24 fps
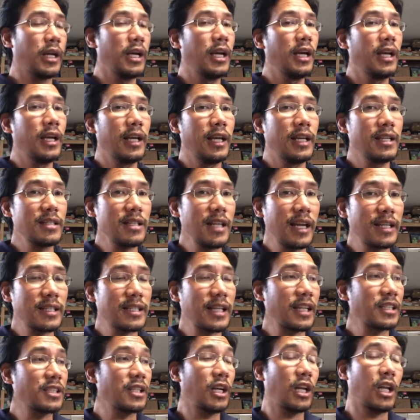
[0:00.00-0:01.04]
his line is
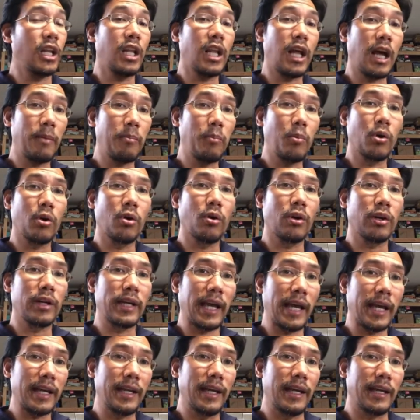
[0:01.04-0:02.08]
actually a lot more
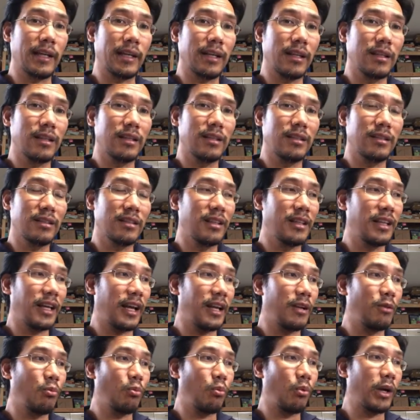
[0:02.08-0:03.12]
organic
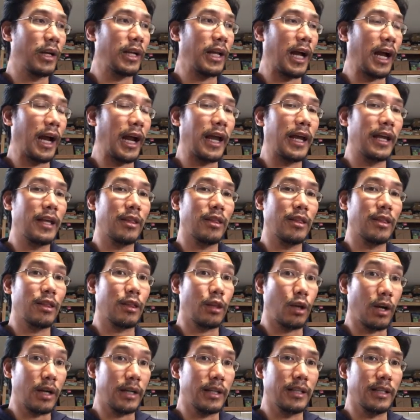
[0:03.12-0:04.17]
than what I
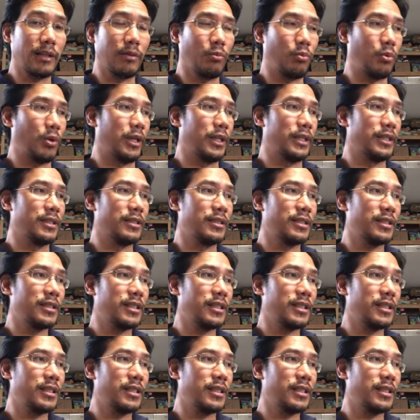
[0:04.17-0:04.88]
thought it was.